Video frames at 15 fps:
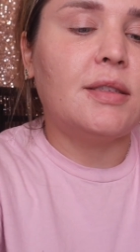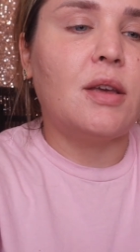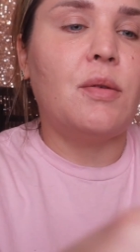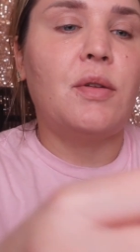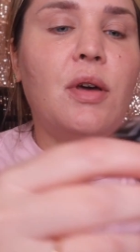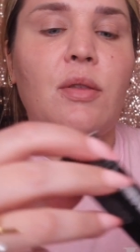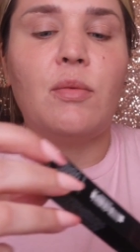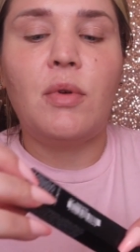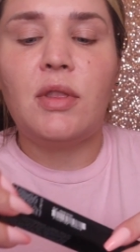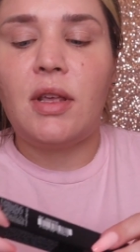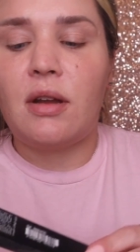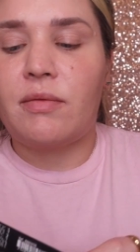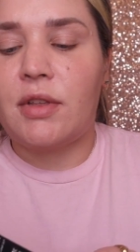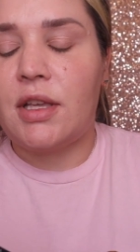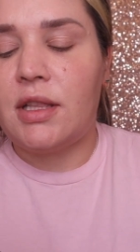so another one
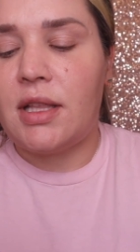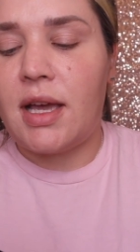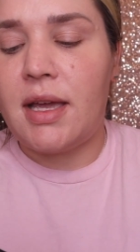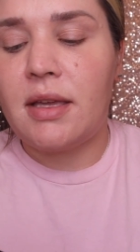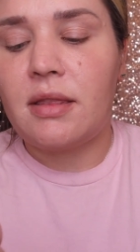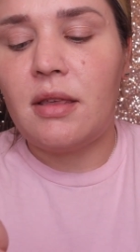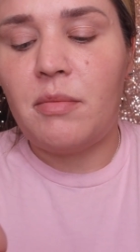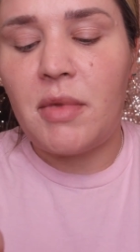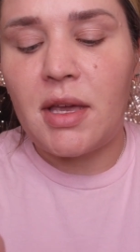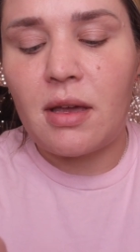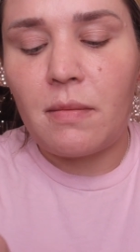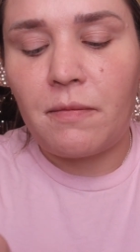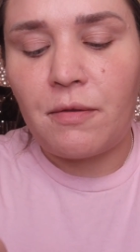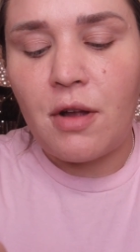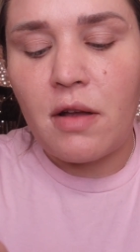that I really like, the
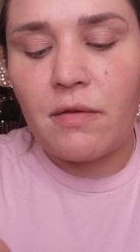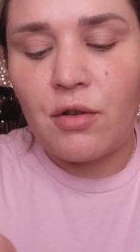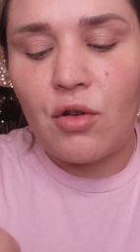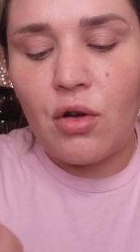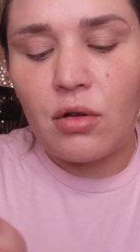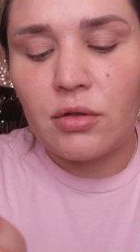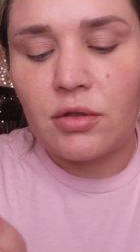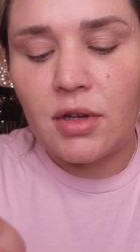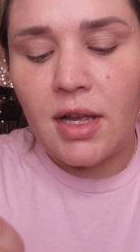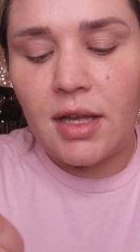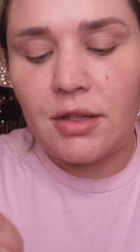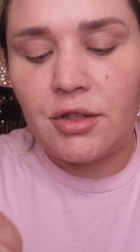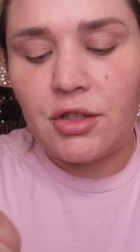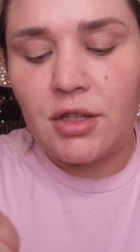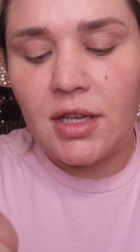Makeup Forever Ultra
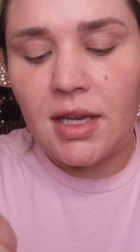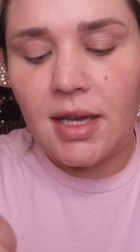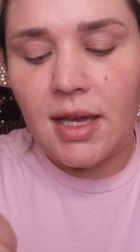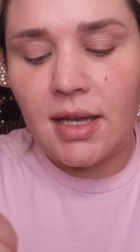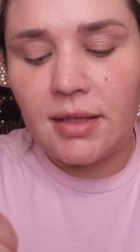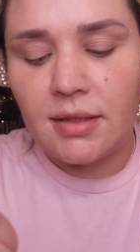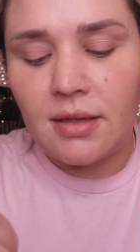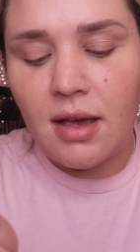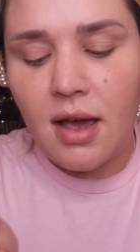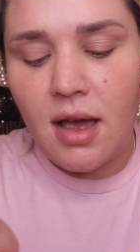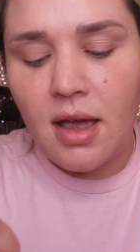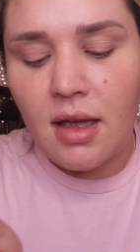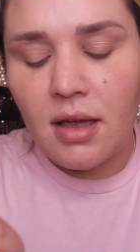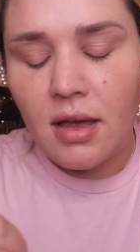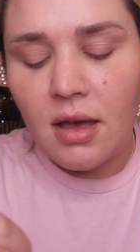HD
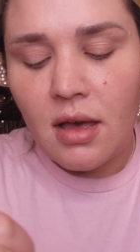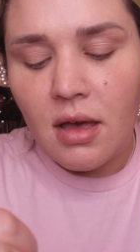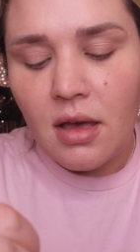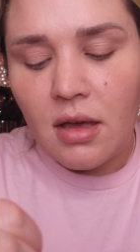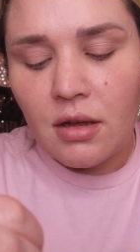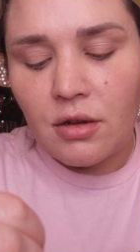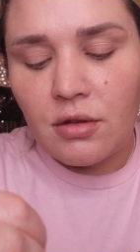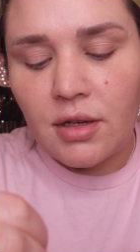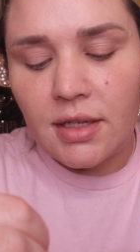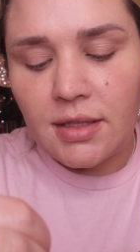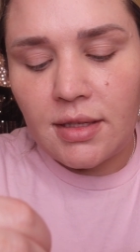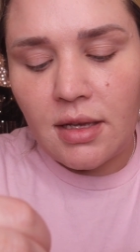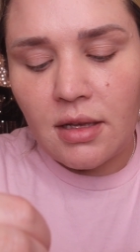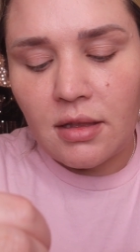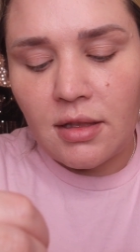
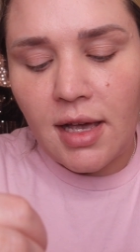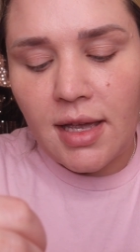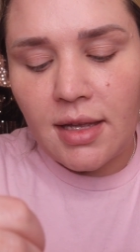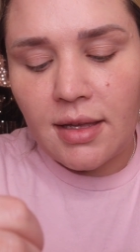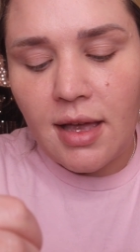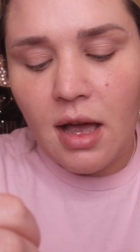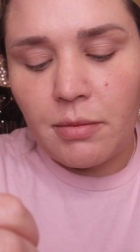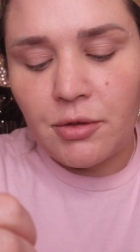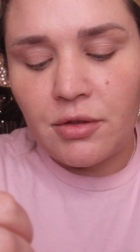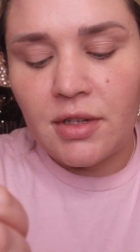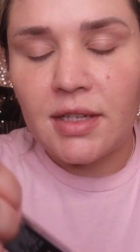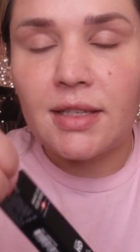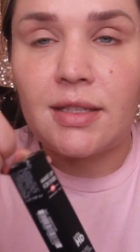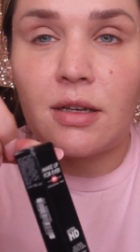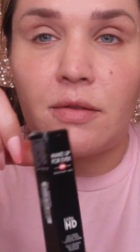Anti-Creasing Light
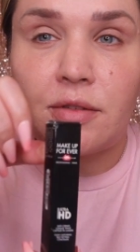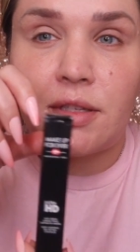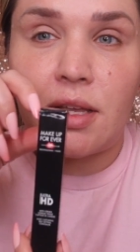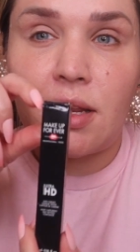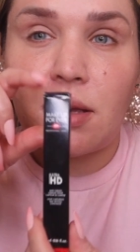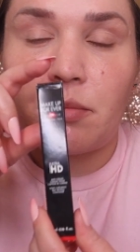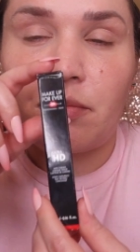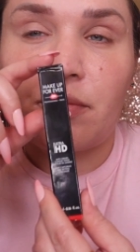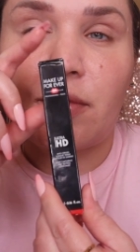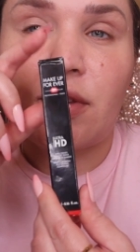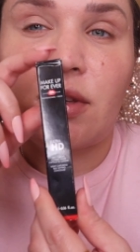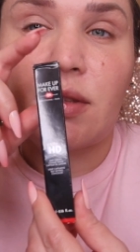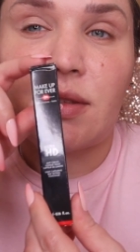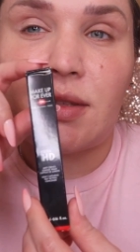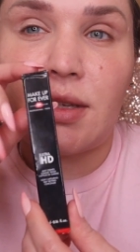Capturing Self-Setting
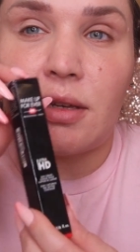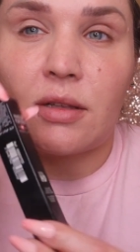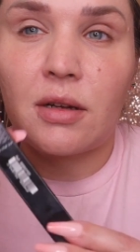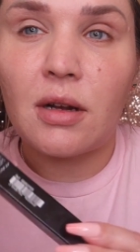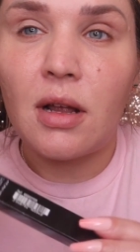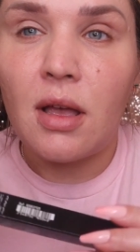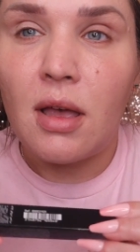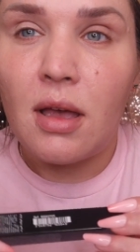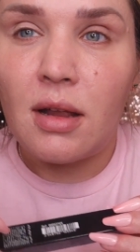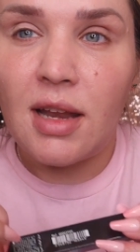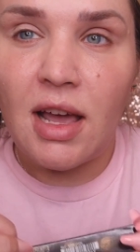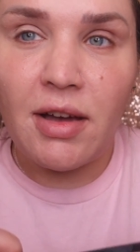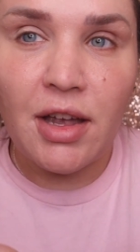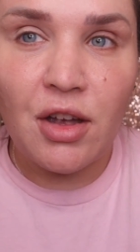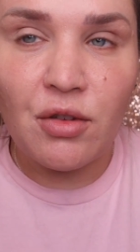Concealer.
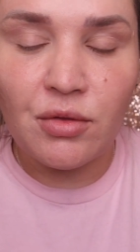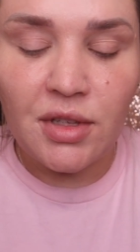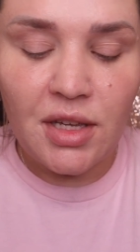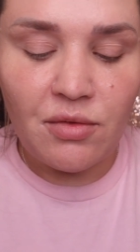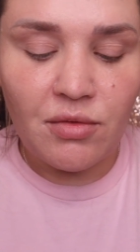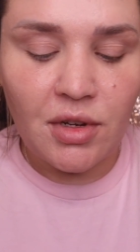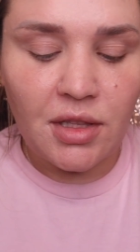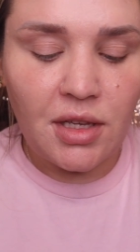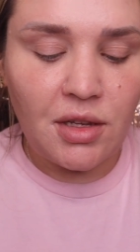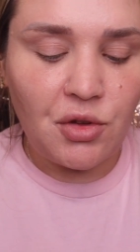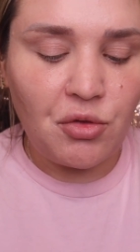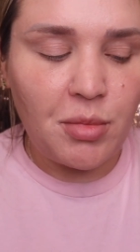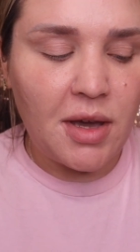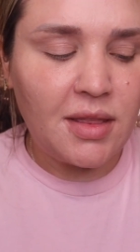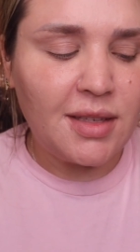Now I only really
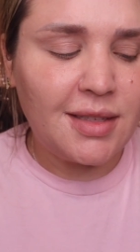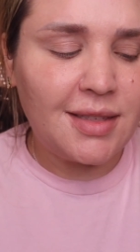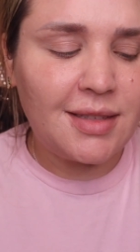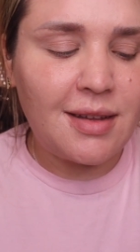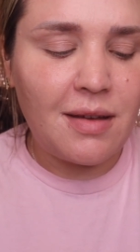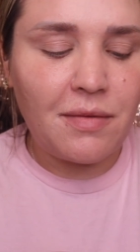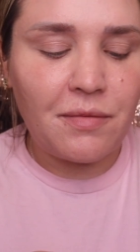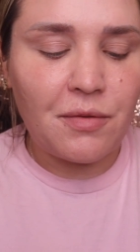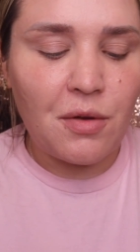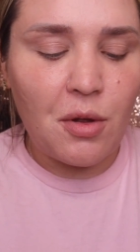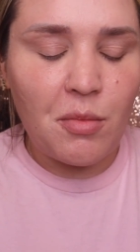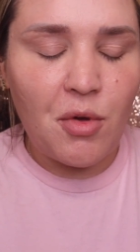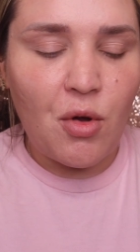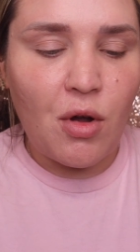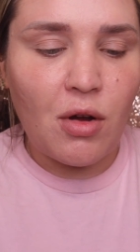knew about this stuff
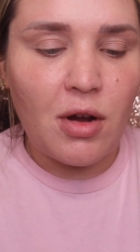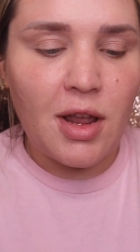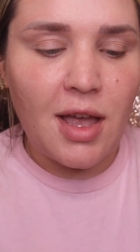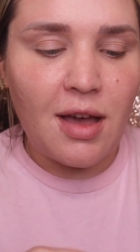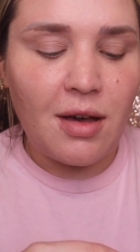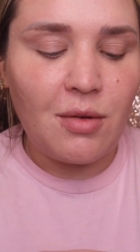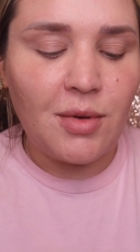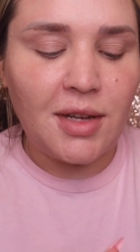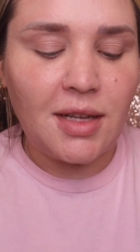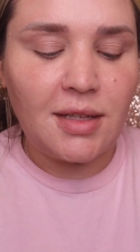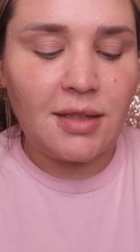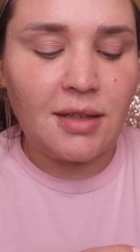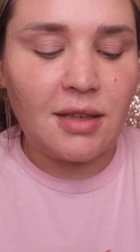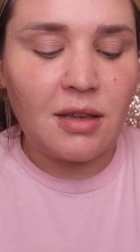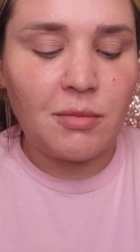from Ariel when he
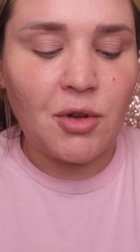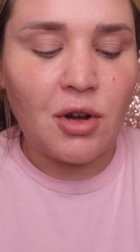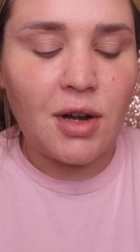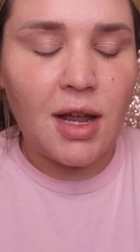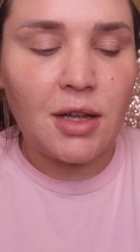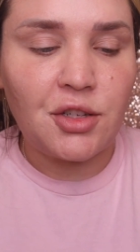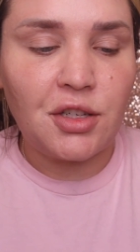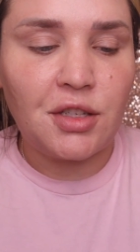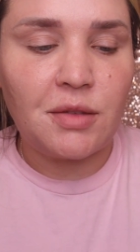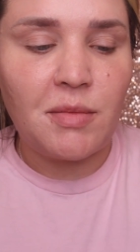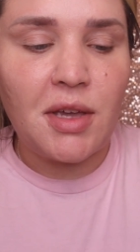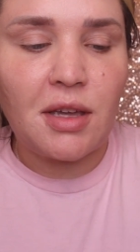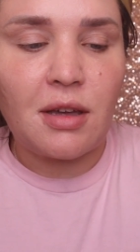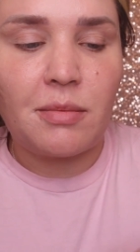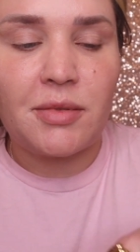did Kim Kardashian's
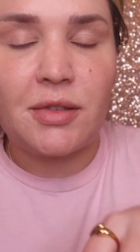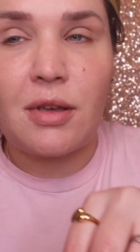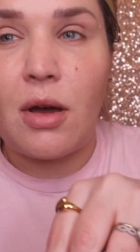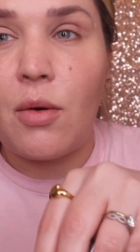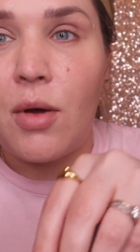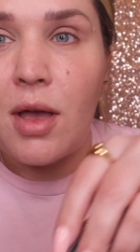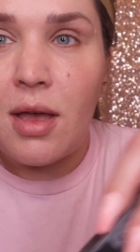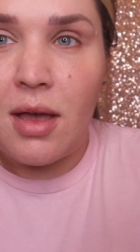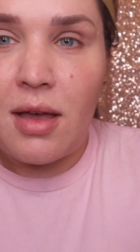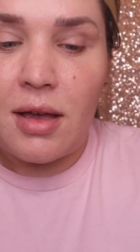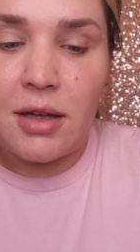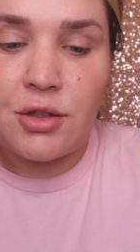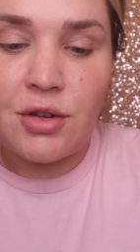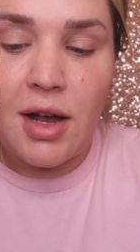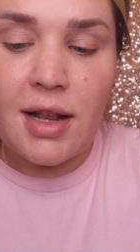makeup. So
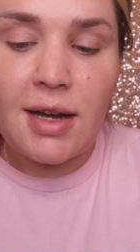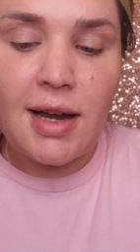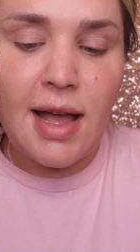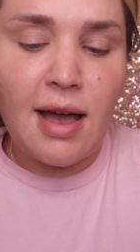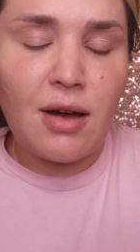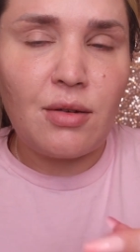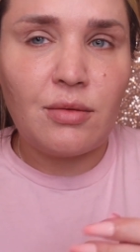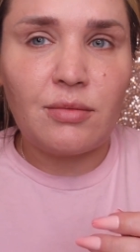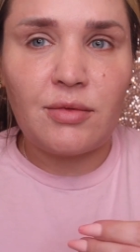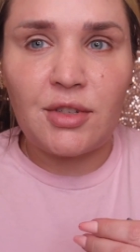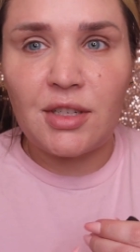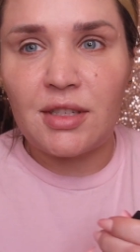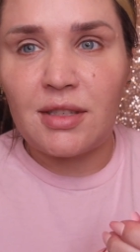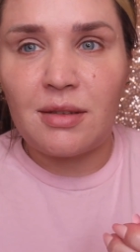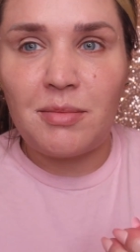I tried it out
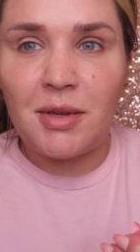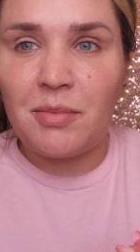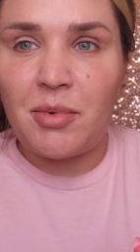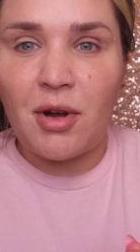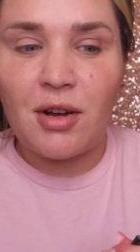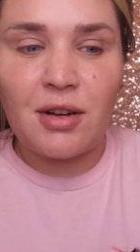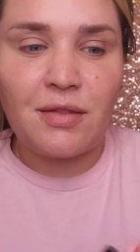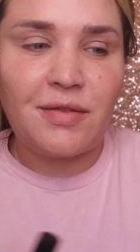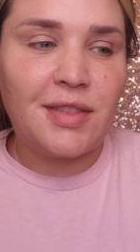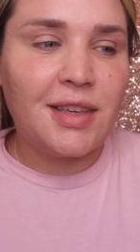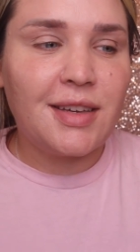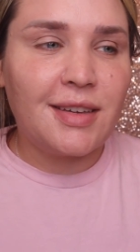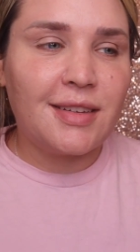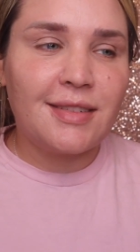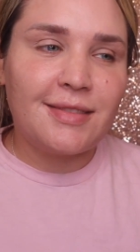just to be part of
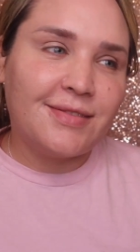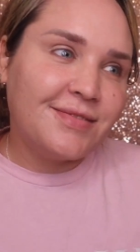the